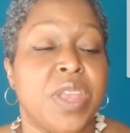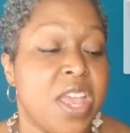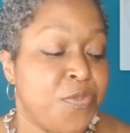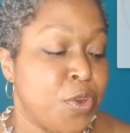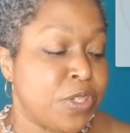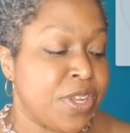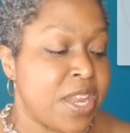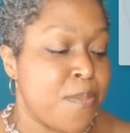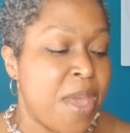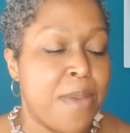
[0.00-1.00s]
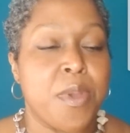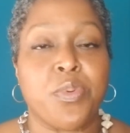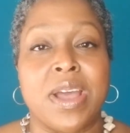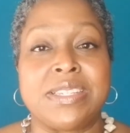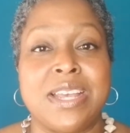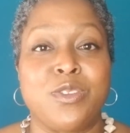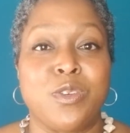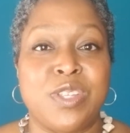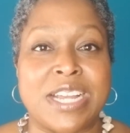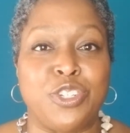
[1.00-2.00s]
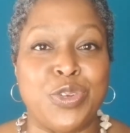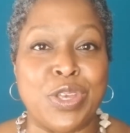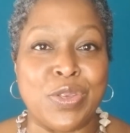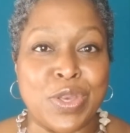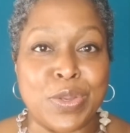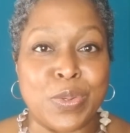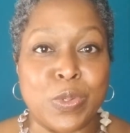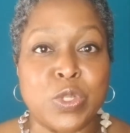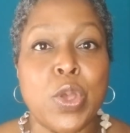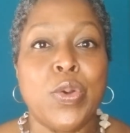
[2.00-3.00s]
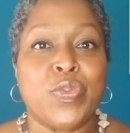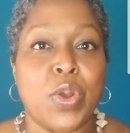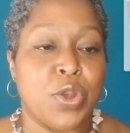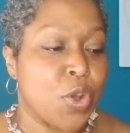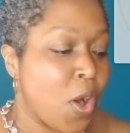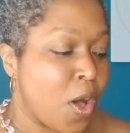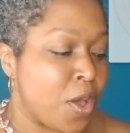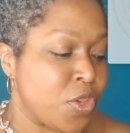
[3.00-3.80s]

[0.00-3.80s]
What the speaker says: If you're looking at payment processors that you can use for your call,